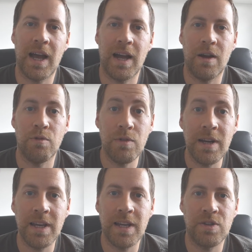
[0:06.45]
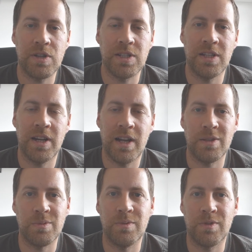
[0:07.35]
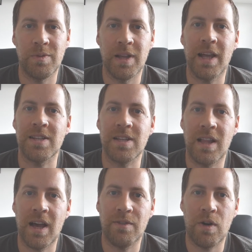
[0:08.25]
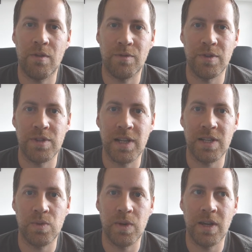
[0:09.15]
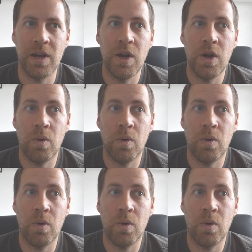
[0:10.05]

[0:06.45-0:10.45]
at a really interesting announcement from the Alexa Live conference last week,